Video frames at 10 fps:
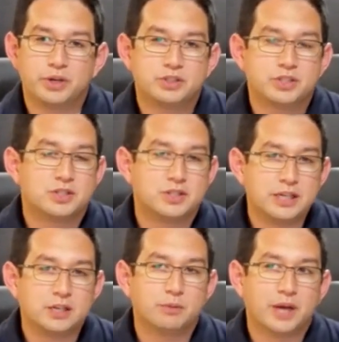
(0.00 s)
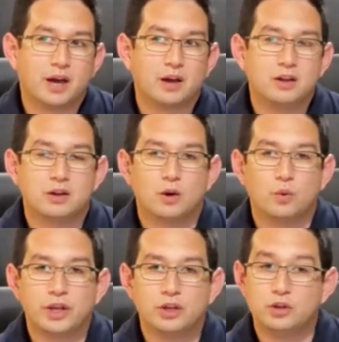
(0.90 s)
But just think about,
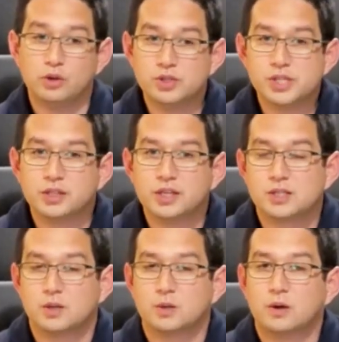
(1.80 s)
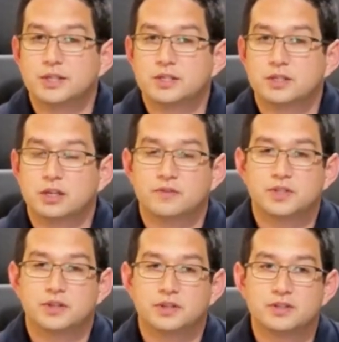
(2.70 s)
when you're using these online
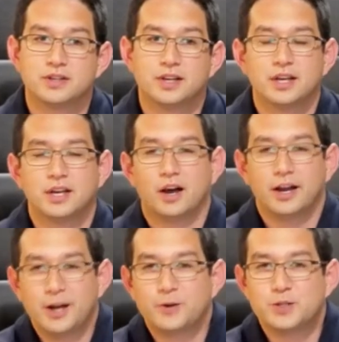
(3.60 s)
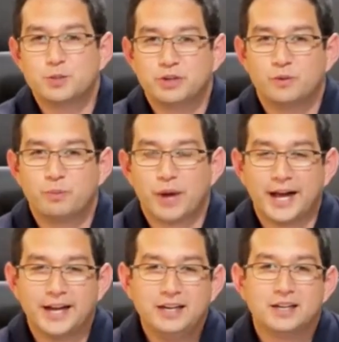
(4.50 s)
services, I know it's a bit of a
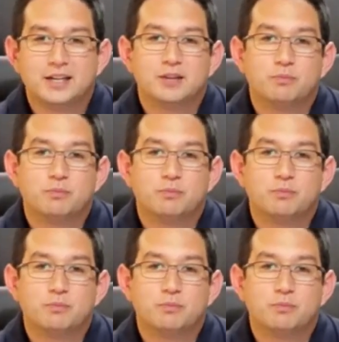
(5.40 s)
pain,